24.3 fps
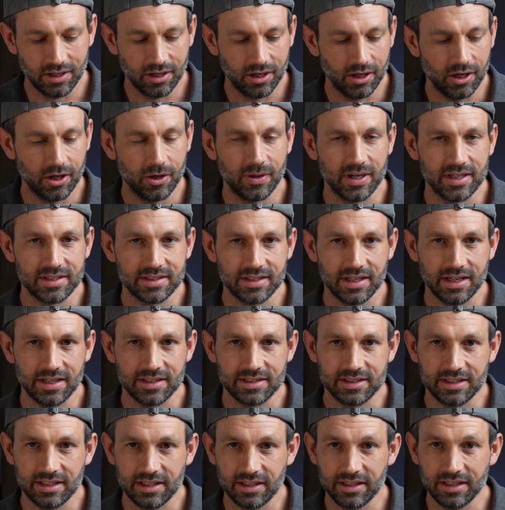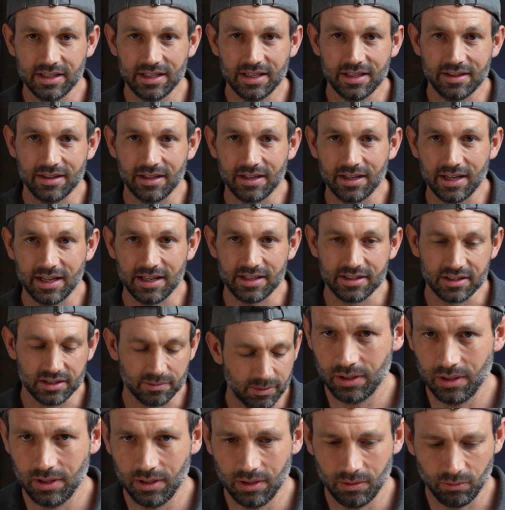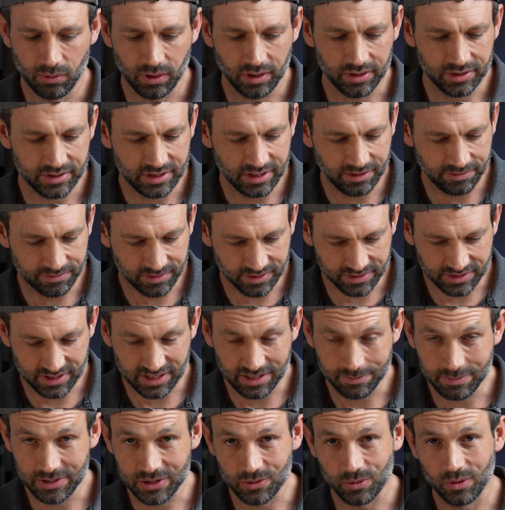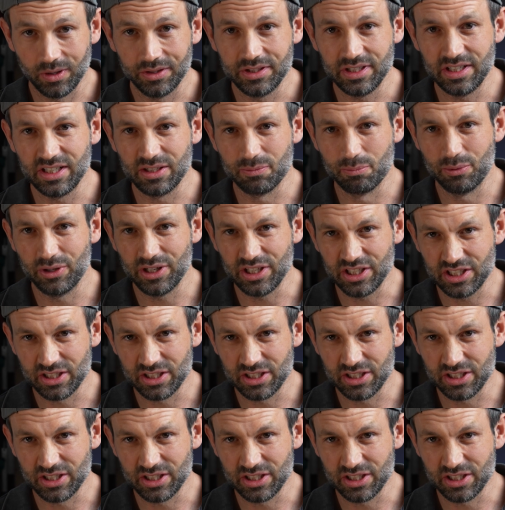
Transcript: OSS in either lens. While the difference in image quality is pretty